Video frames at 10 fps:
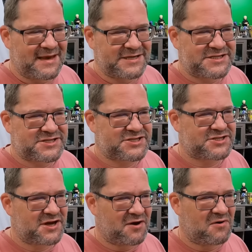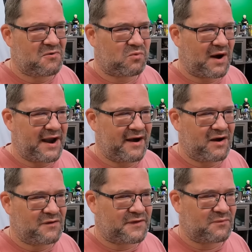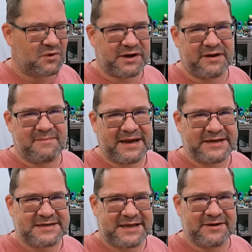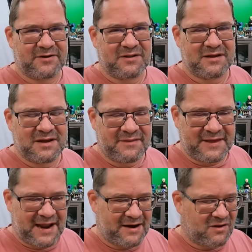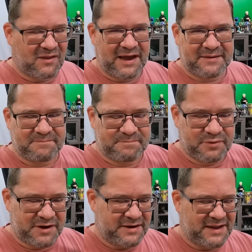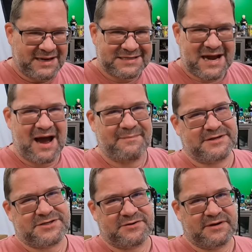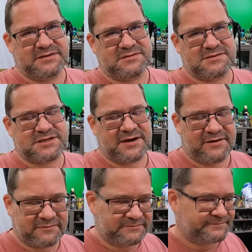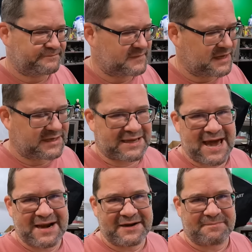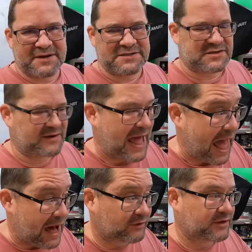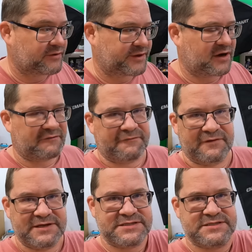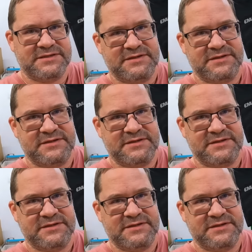it's so rare that we're going to make a deal that I don't like putting any time into it. So it kind of depends on how low the offer is.